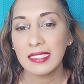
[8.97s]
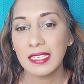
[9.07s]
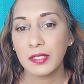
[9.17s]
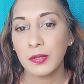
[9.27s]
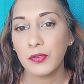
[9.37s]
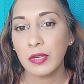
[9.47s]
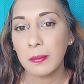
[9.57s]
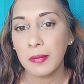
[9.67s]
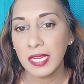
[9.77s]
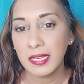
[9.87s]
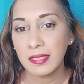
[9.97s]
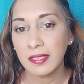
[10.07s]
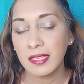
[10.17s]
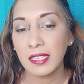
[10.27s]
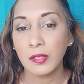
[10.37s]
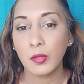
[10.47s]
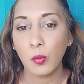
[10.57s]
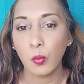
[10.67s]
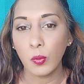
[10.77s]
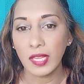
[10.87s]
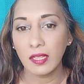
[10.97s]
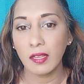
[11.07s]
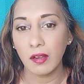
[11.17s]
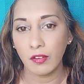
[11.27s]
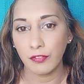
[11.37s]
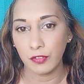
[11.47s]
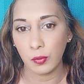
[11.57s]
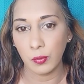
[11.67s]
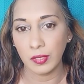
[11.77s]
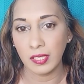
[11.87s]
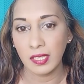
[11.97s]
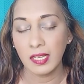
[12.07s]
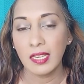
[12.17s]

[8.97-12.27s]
and that you remain in the will of God.